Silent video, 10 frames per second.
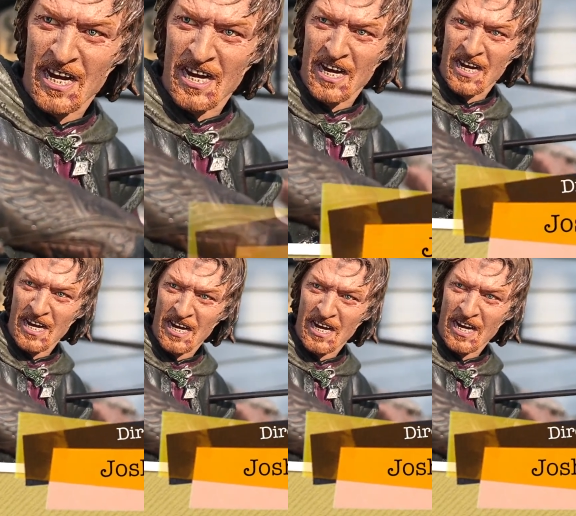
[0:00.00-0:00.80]
you know,
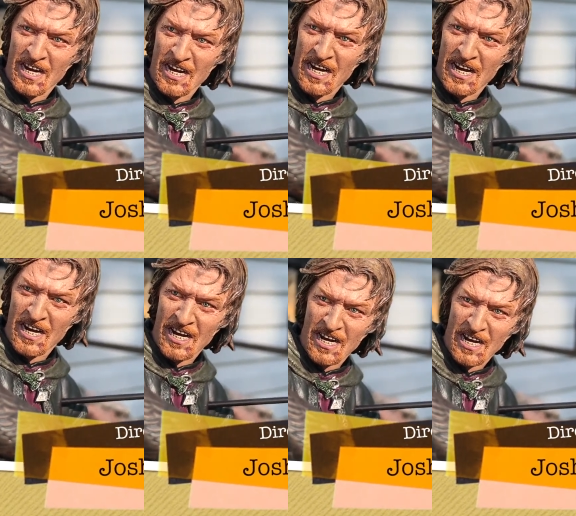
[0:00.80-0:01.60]
enjoying
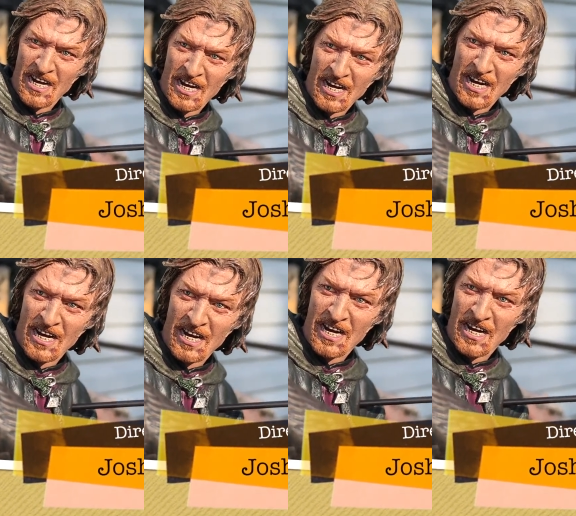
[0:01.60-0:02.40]
hearing another fan
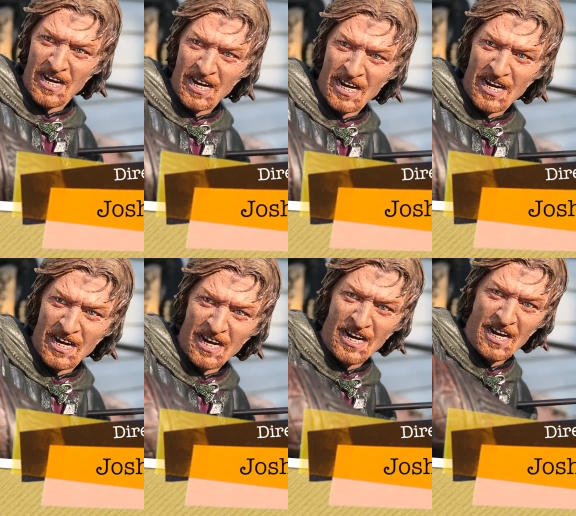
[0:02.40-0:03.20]
talk about them.
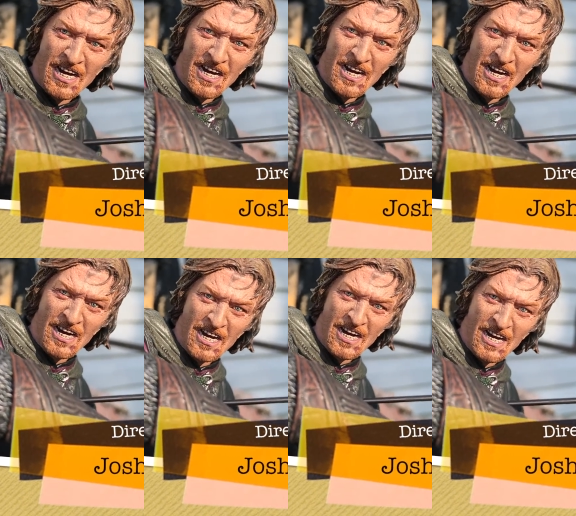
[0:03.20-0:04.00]
So till
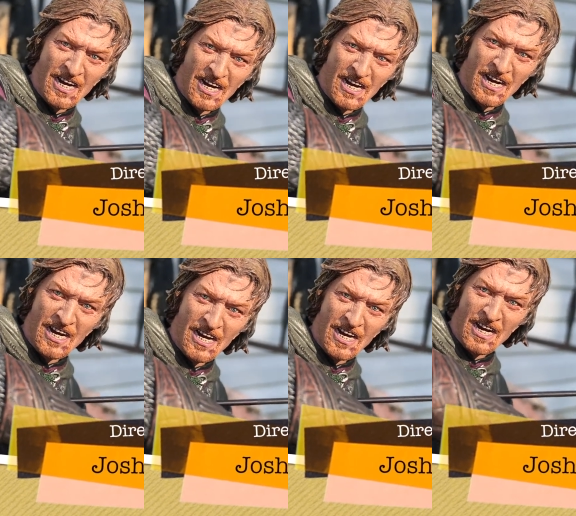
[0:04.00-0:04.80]
I get Lurtz
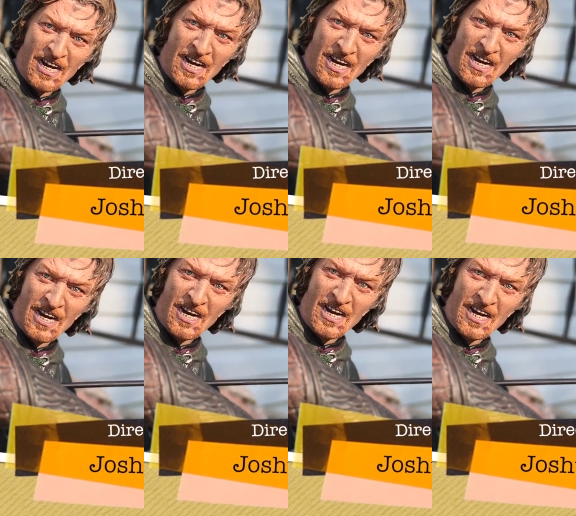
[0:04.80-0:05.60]
done and ready to
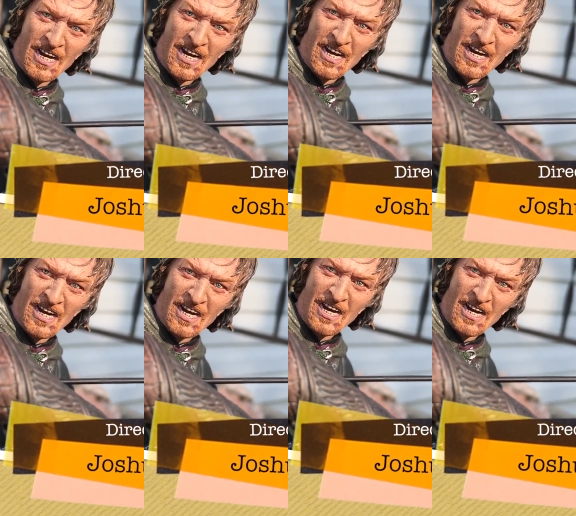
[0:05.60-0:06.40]
go, this is
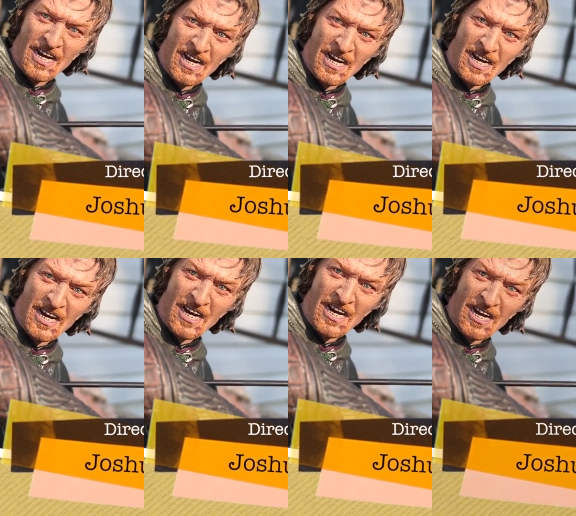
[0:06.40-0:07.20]
it for this one.
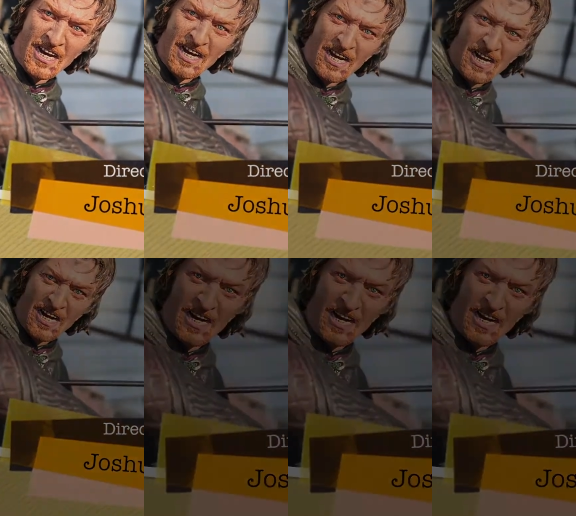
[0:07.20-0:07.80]
Later, guys.